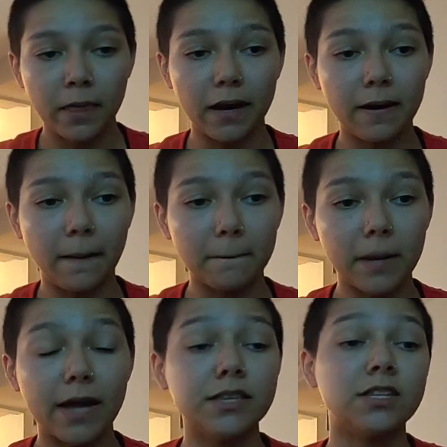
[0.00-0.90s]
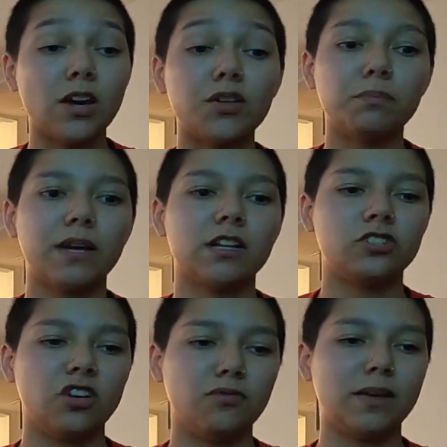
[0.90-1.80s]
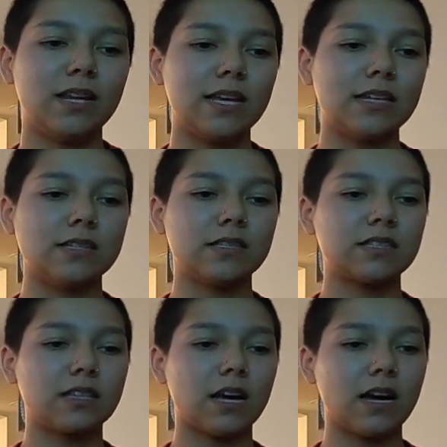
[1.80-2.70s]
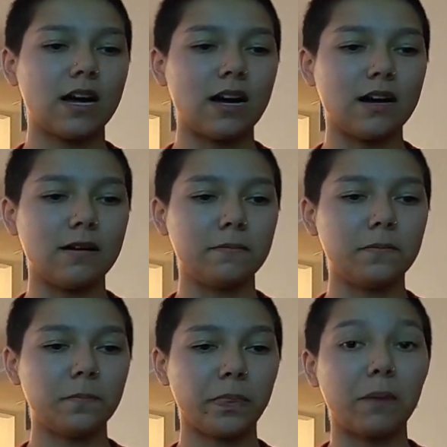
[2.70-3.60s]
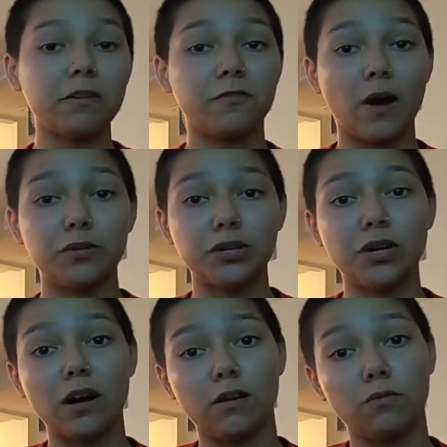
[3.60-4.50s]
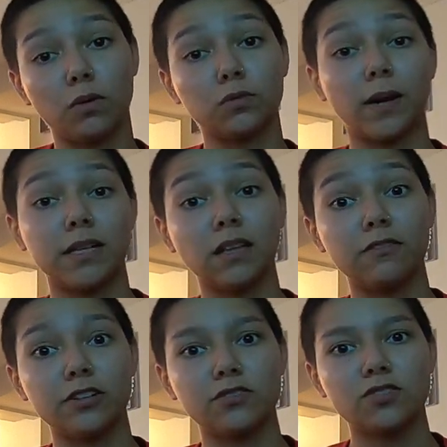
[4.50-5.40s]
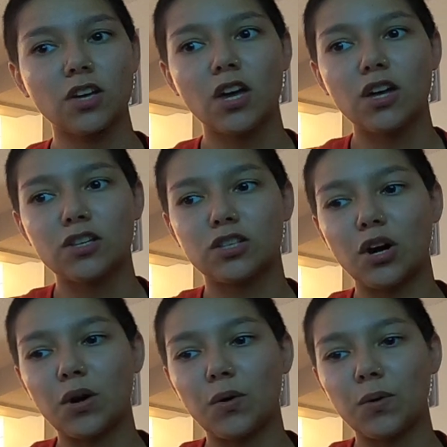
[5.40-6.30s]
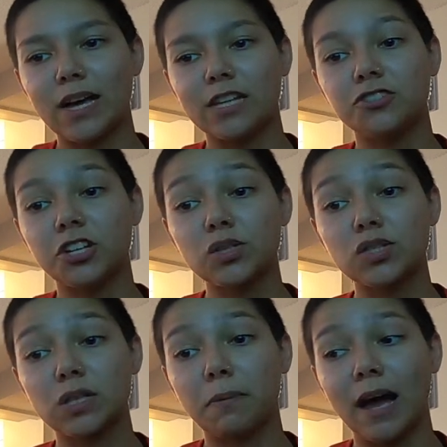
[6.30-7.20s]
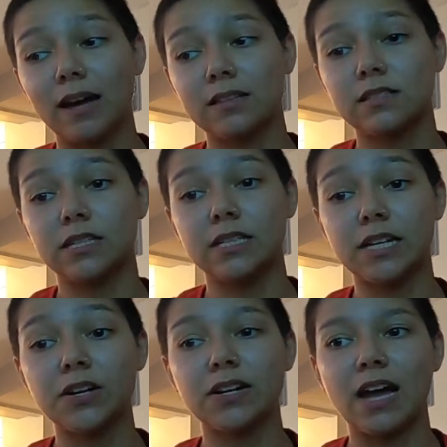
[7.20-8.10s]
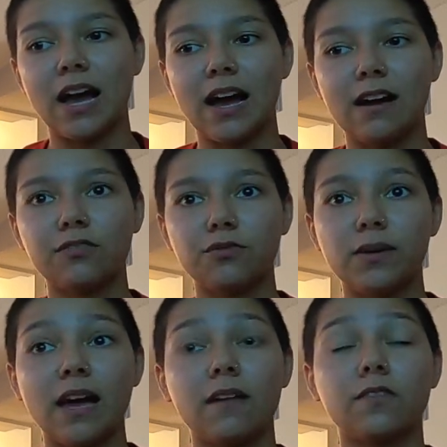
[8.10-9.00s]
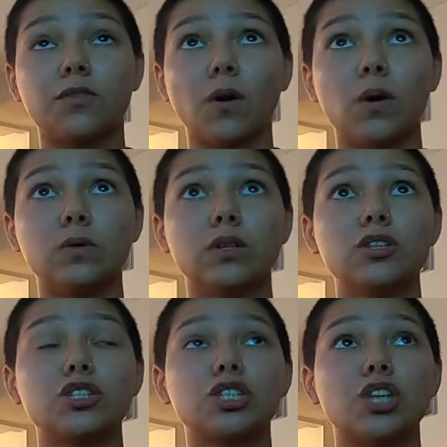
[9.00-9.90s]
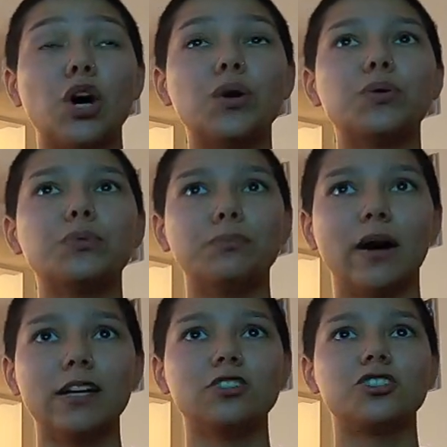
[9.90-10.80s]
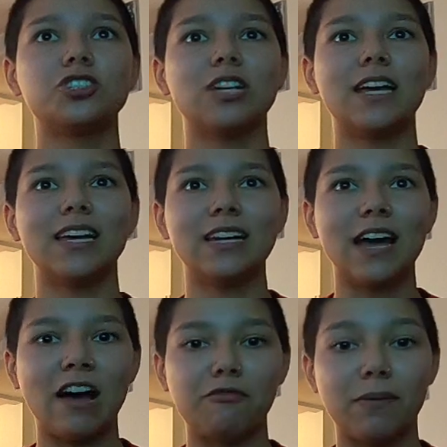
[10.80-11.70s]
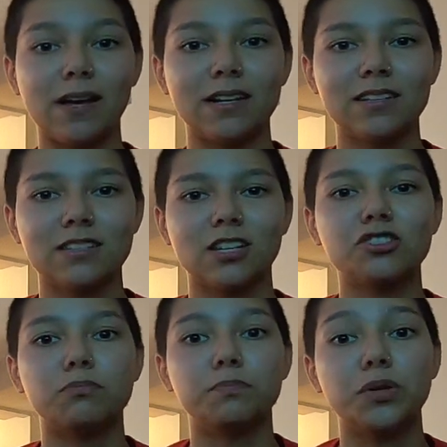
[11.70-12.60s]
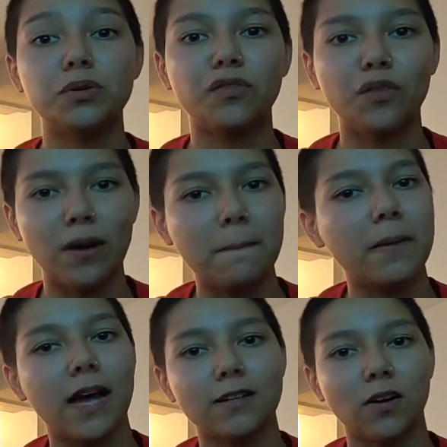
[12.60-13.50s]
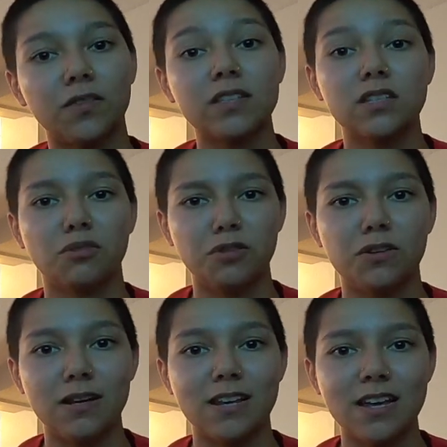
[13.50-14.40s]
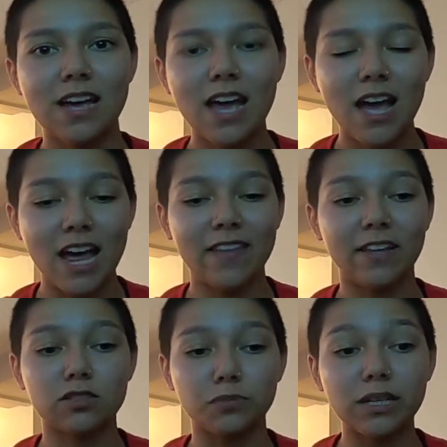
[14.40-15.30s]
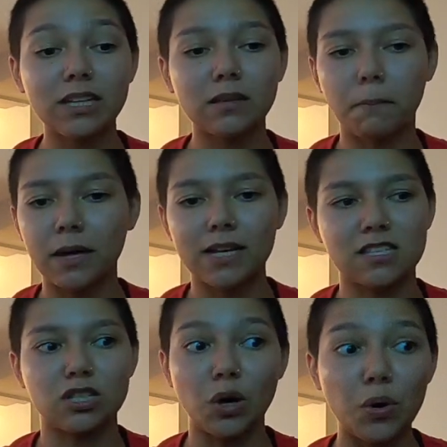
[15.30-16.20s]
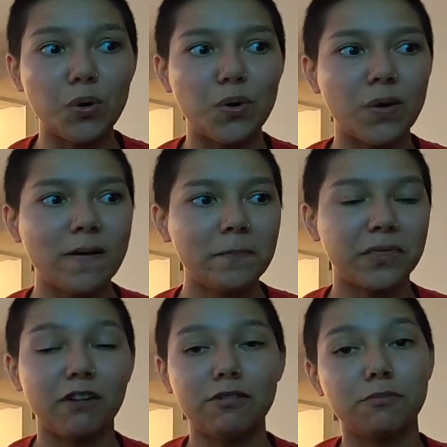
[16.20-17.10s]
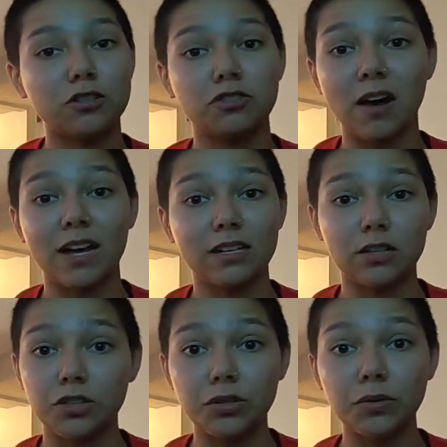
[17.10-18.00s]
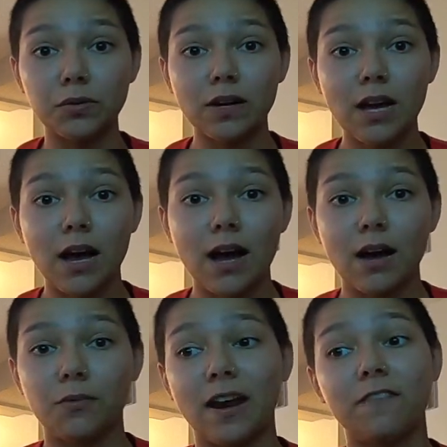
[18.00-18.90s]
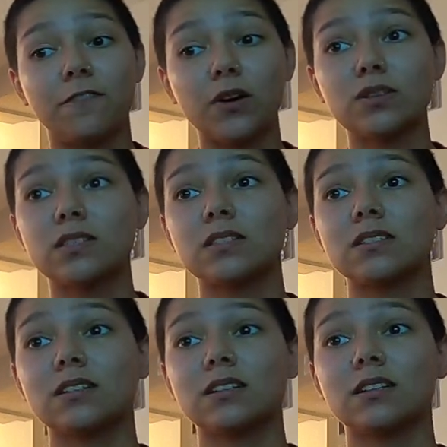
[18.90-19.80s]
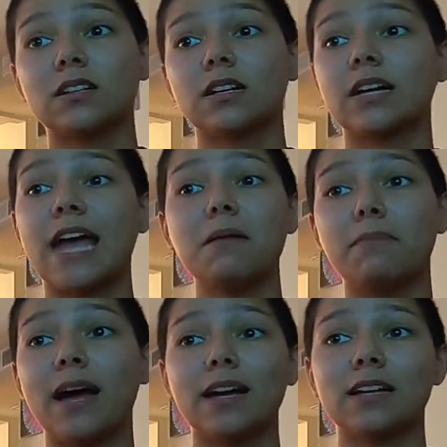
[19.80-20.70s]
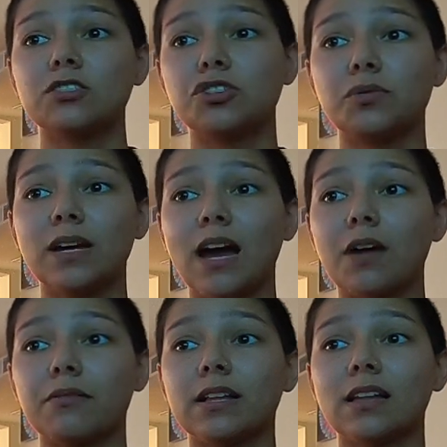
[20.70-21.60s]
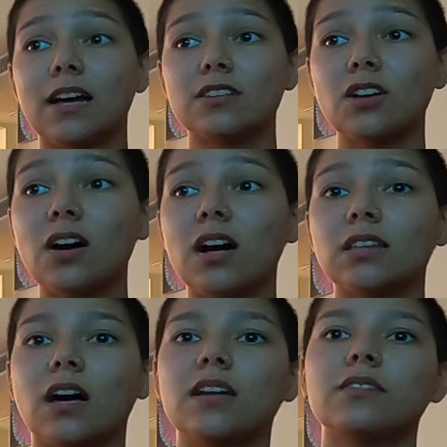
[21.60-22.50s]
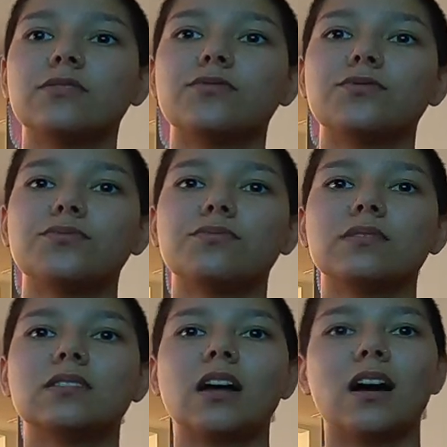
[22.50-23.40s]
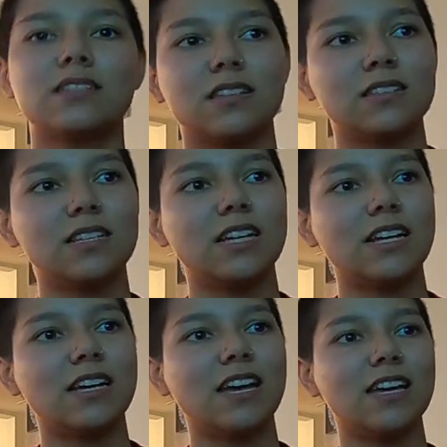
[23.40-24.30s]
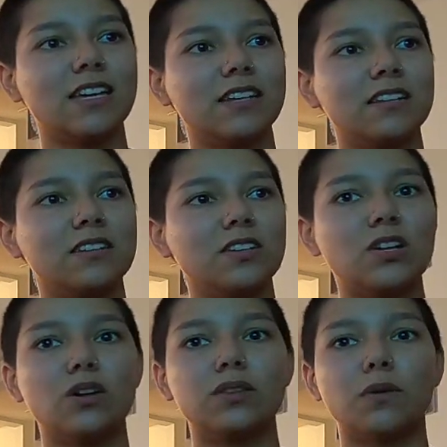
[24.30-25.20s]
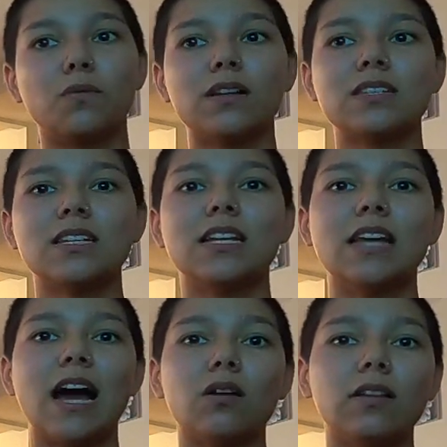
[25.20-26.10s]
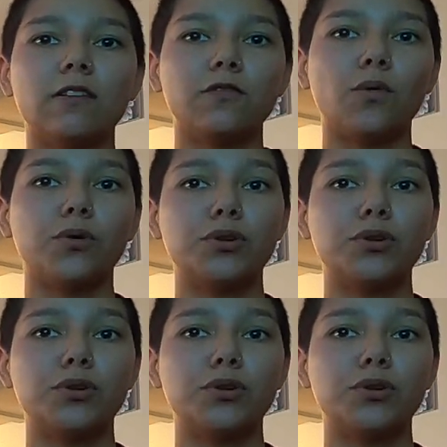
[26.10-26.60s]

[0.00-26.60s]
Another big achievement is I'm the founder of Worldwide Glovers. So in just the past 1.5 years, we have grown so much and have made such a beautiful impact on this community. And that's really the biggest goal that we've been trying to do. When I first came back into it, I saw a lot of toxicity, and there wasn't an outlet for